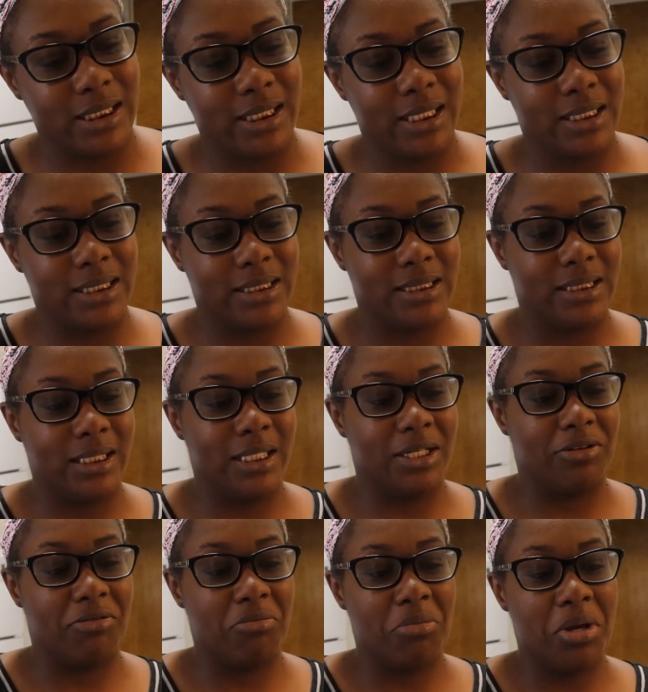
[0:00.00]
it to see
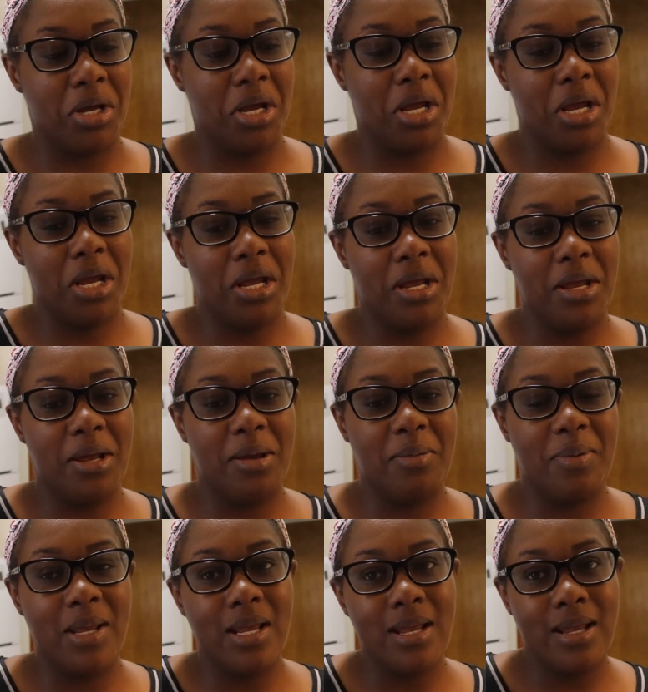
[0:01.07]
if
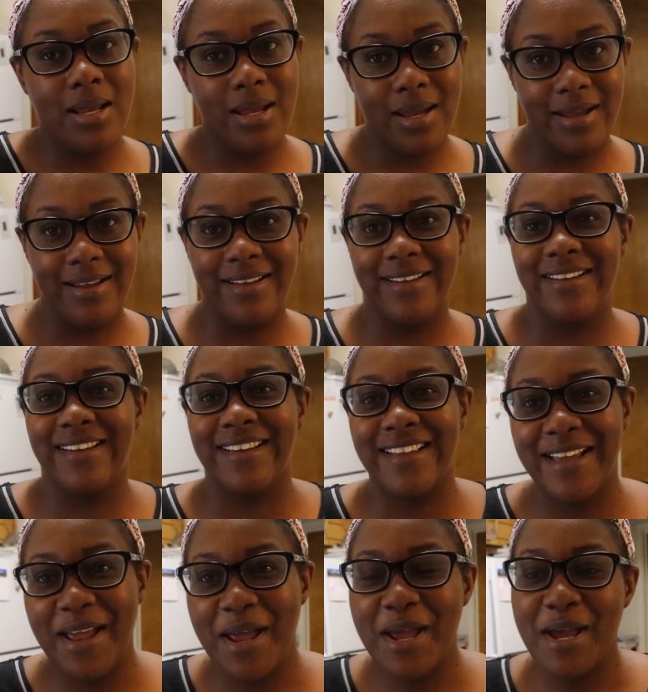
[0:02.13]
maybe
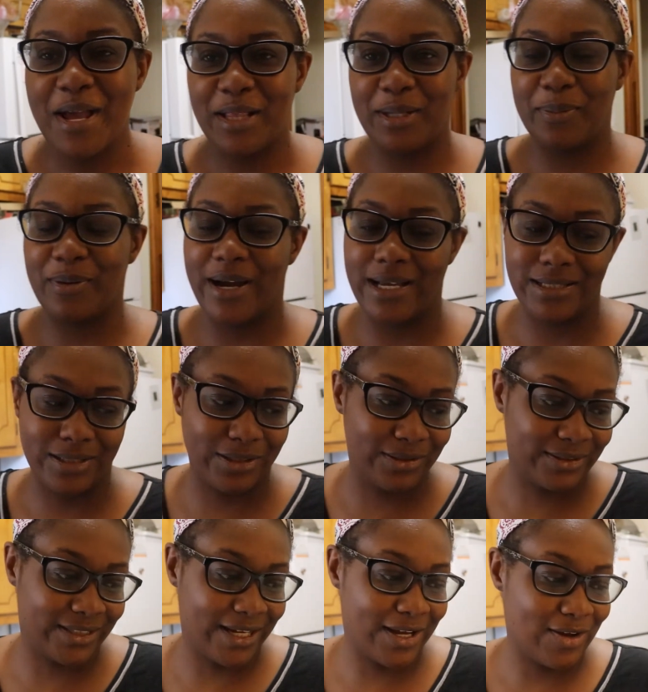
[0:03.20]
the price
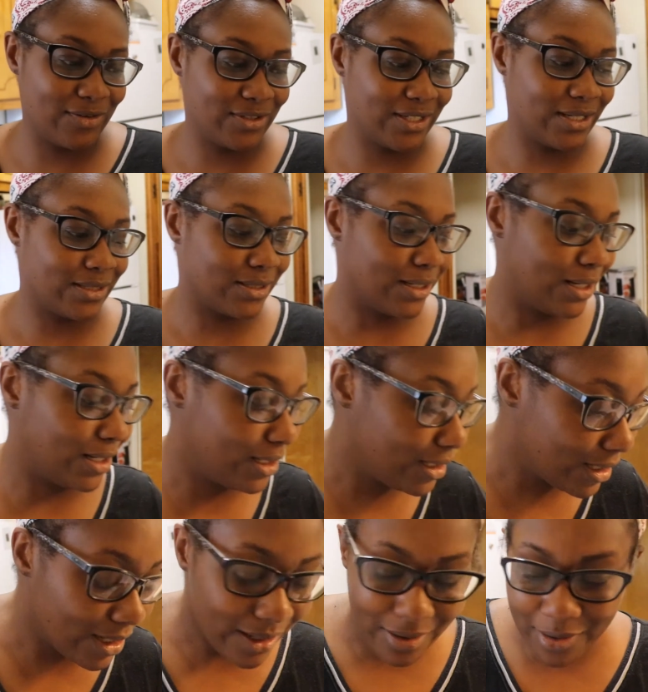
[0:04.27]
goes down just a
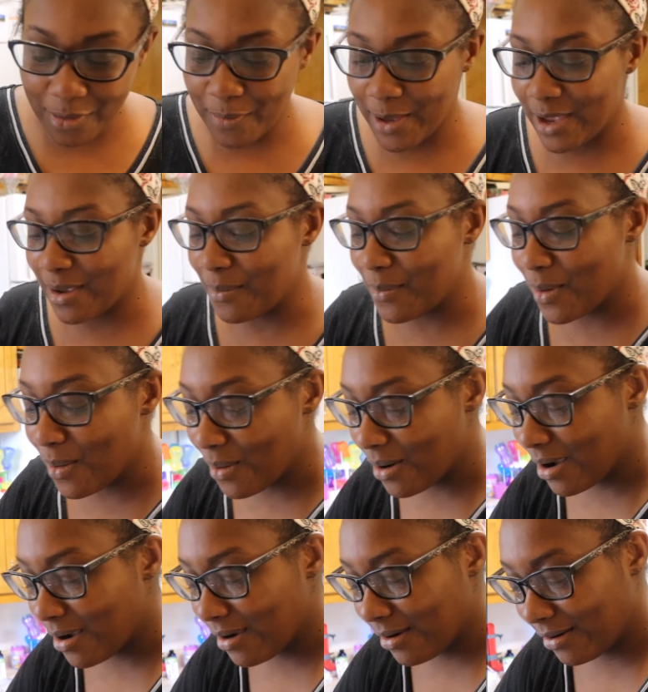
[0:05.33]
little bit
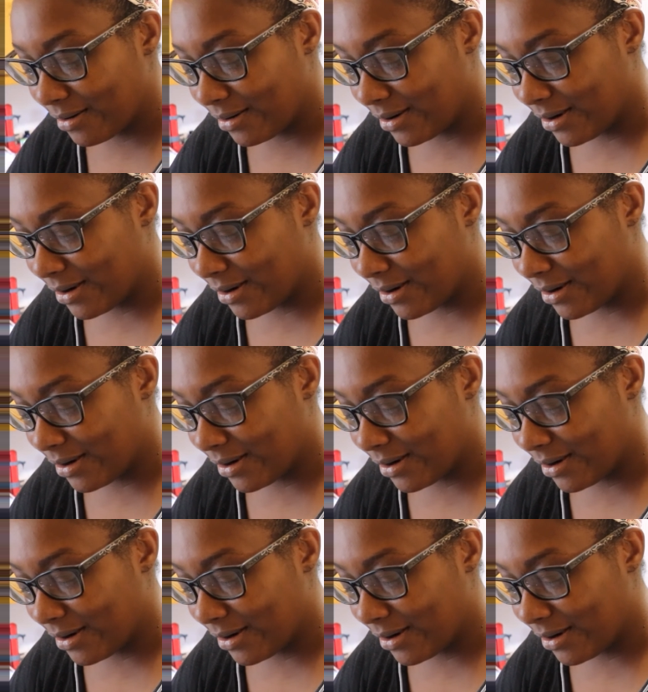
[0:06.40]
more.